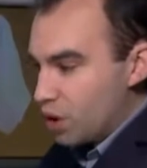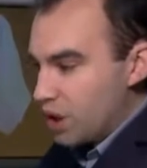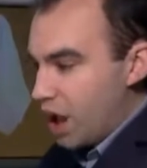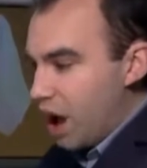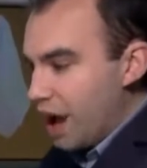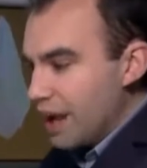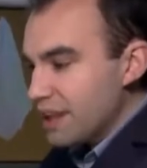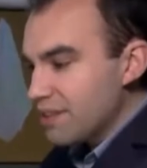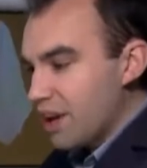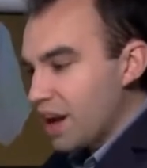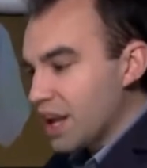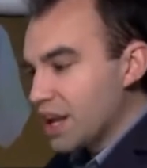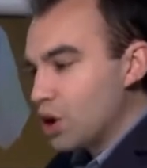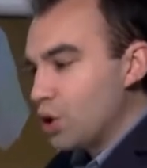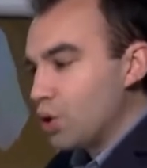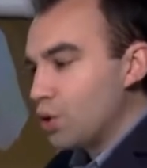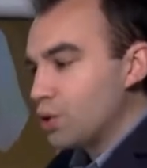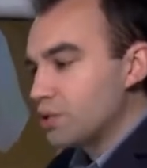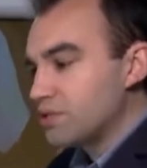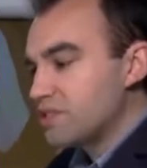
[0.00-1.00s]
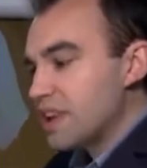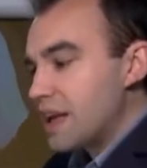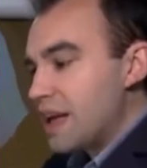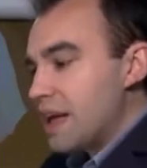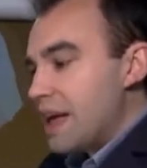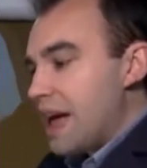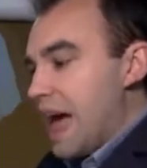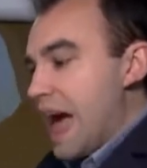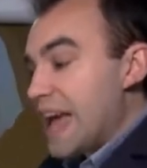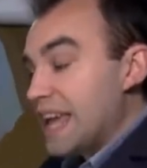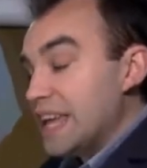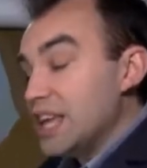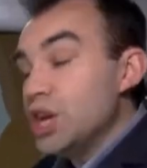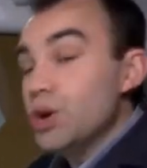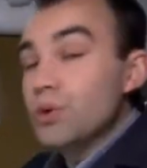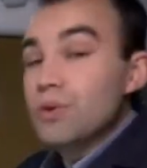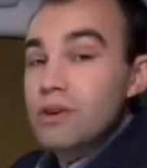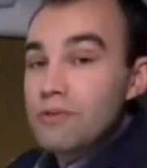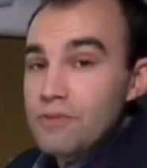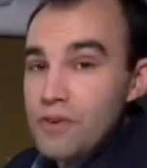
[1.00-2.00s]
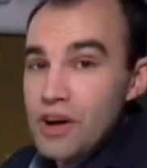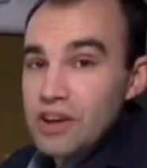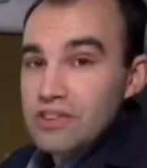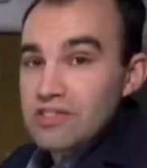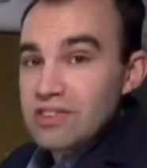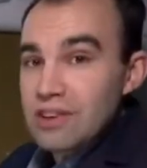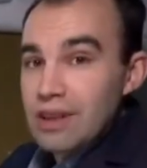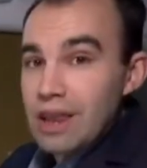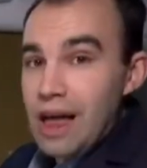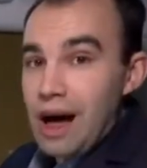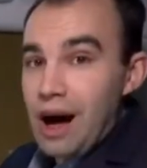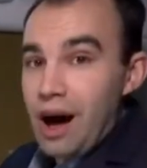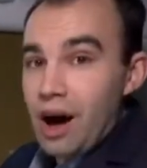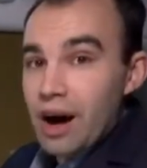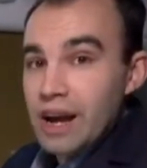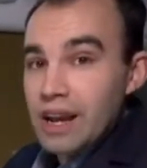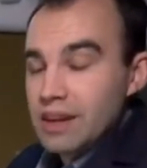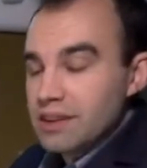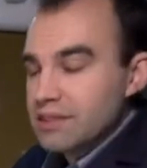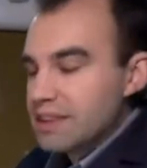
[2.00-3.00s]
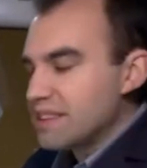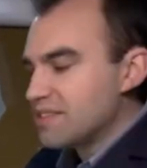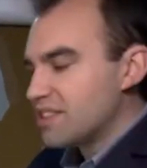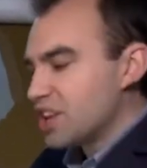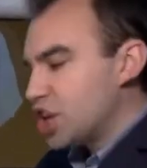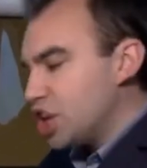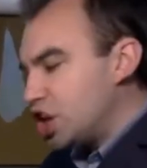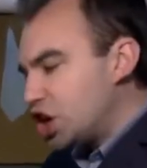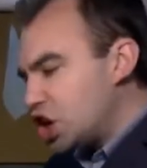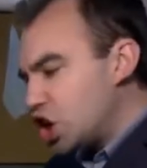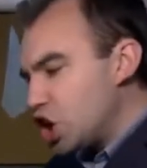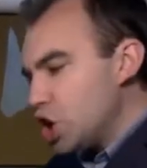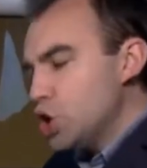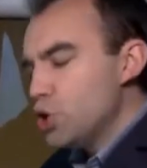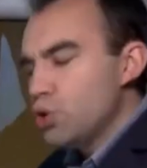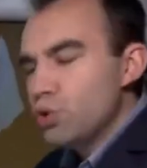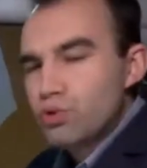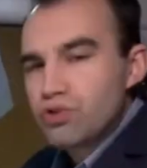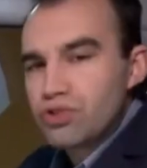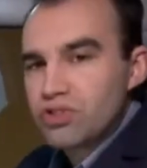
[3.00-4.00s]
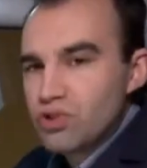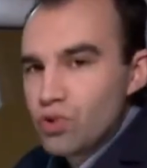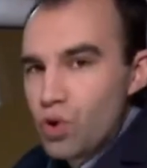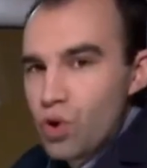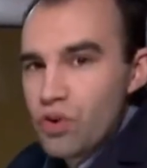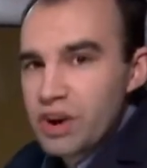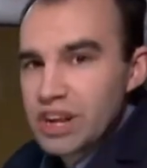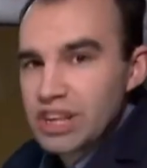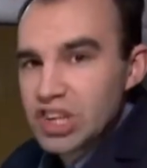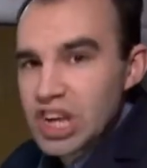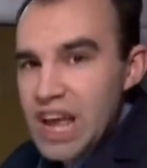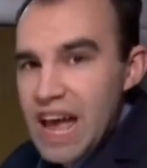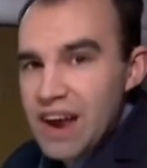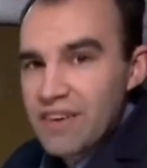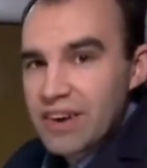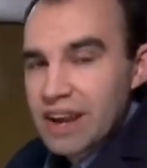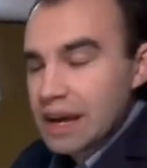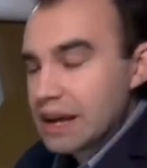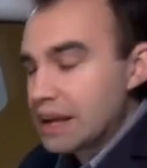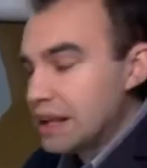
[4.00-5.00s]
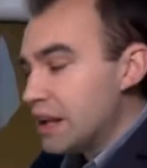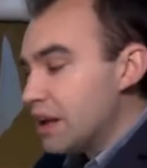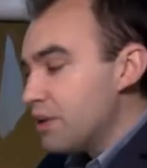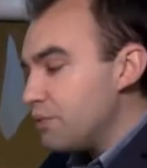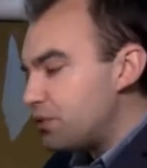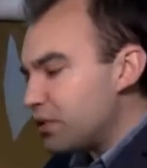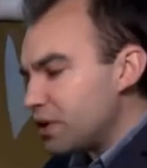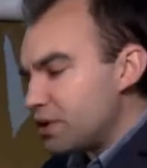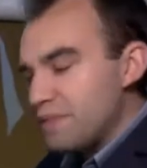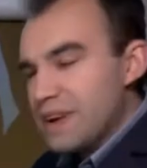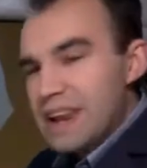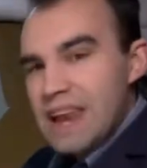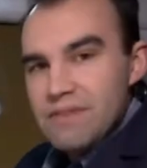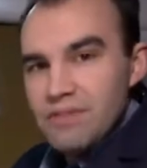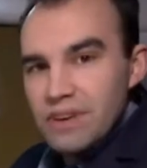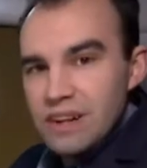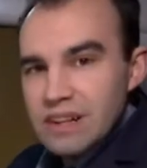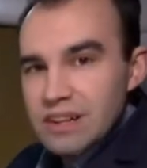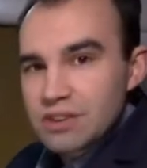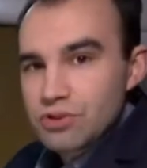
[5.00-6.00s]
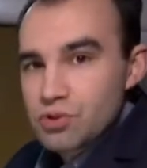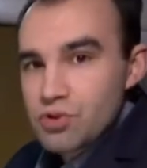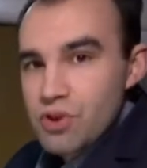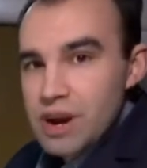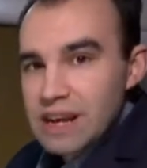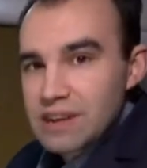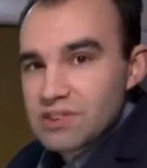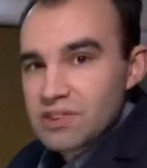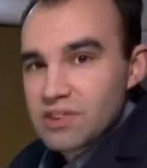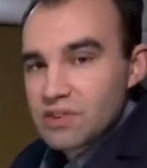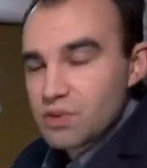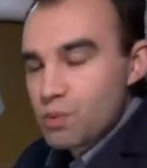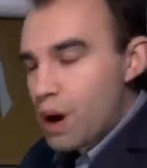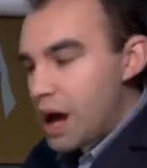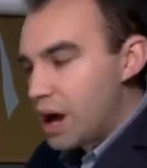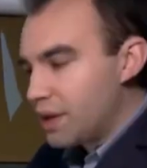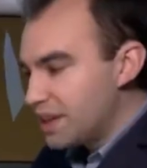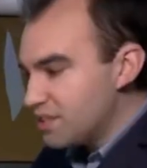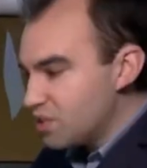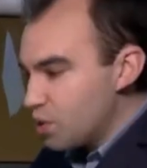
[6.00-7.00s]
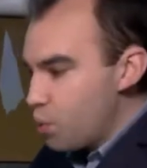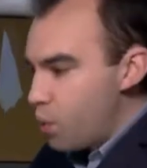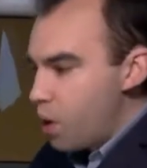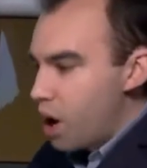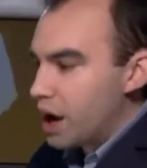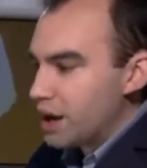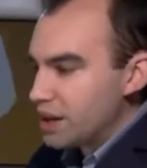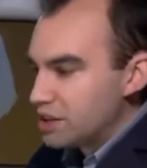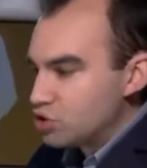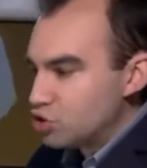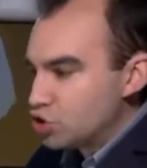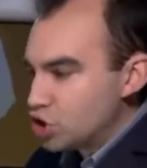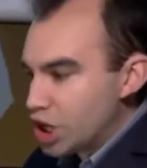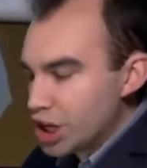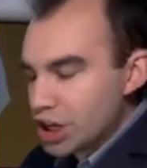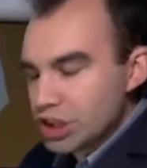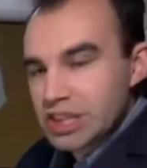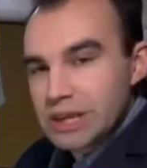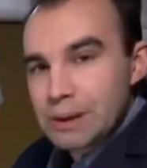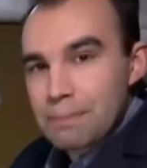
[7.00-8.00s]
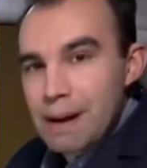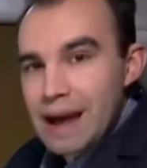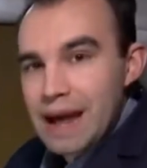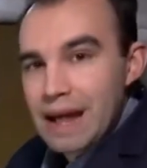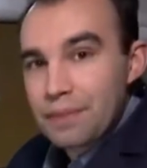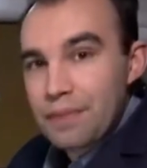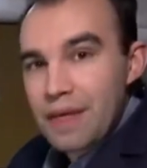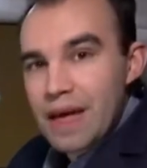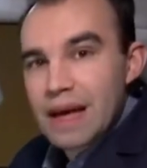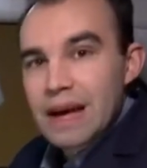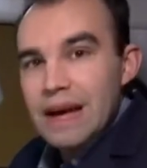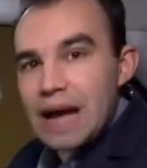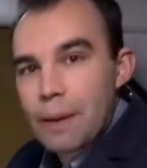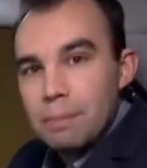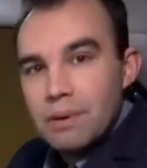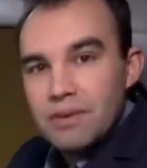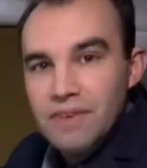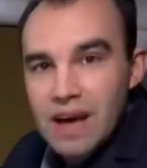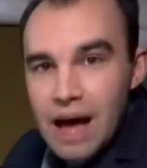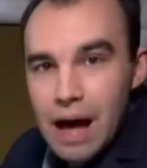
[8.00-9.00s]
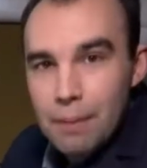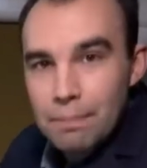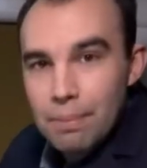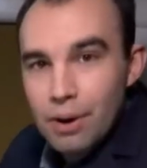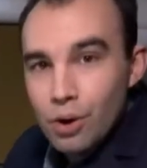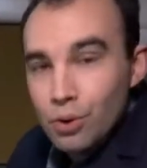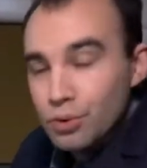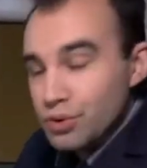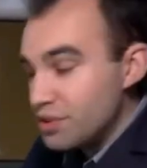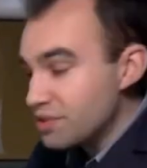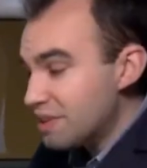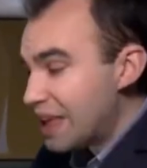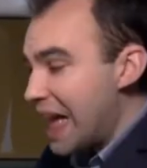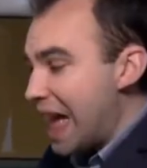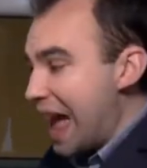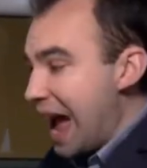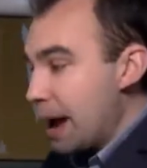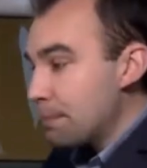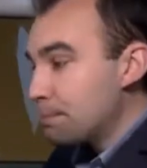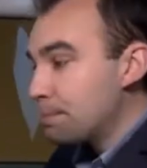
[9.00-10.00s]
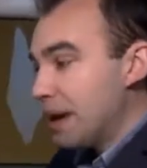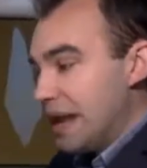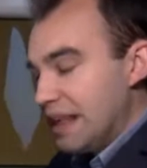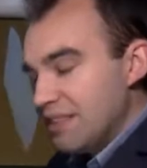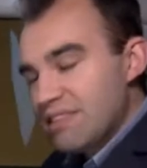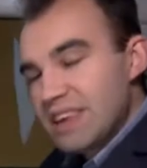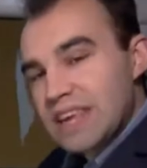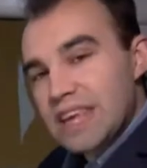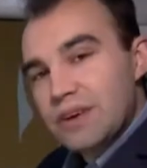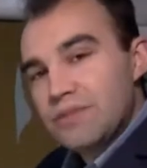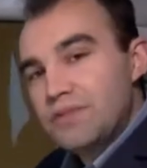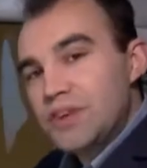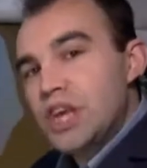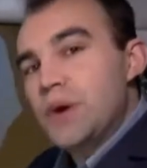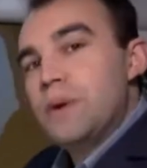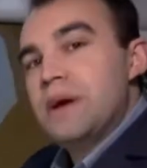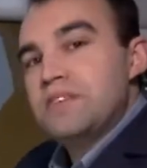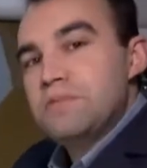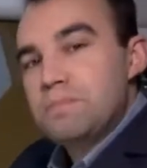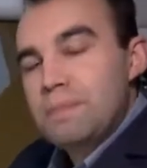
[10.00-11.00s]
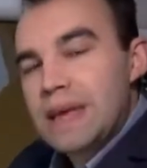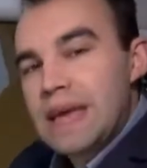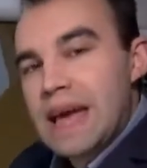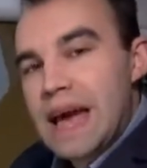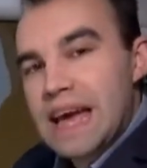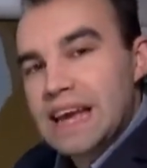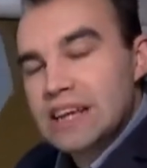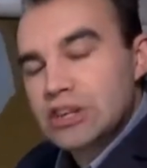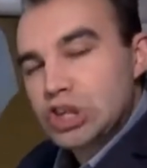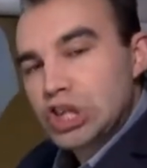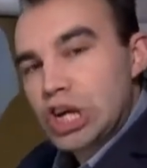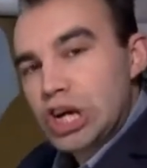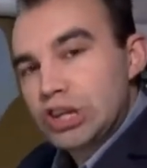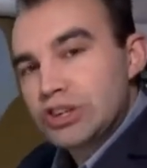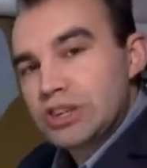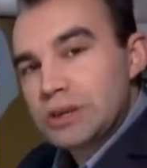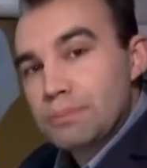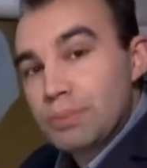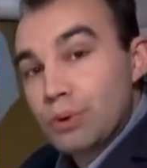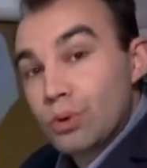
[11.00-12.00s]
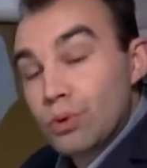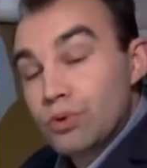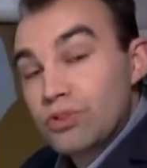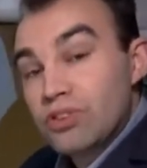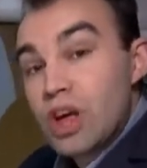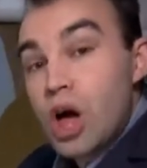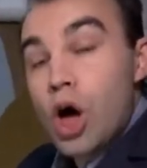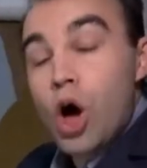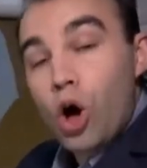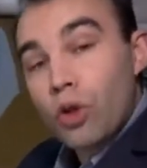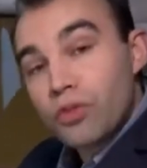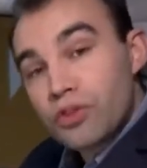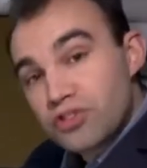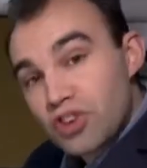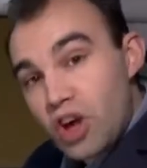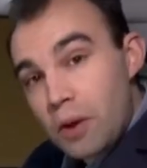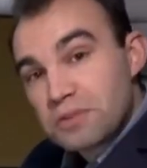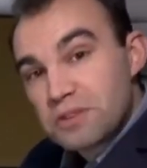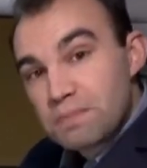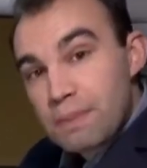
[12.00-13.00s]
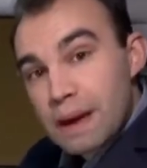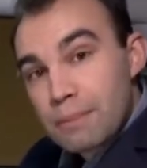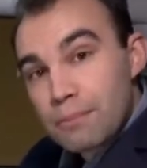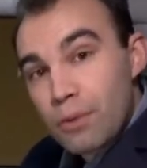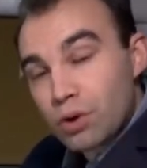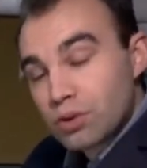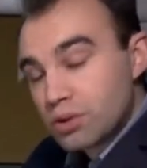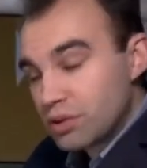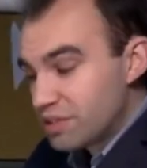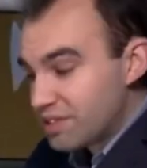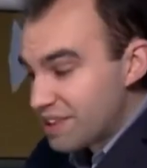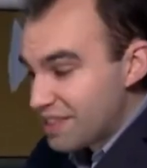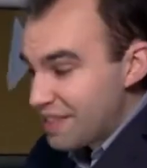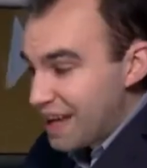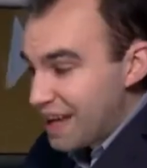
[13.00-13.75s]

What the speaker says: what Hyundai calls a universal island. It's a huge storage area full of clever little tricks as well. There's a wireless charging pad there, a couple of cup holders, and plenty of USB-A charging ports. On the top spec models,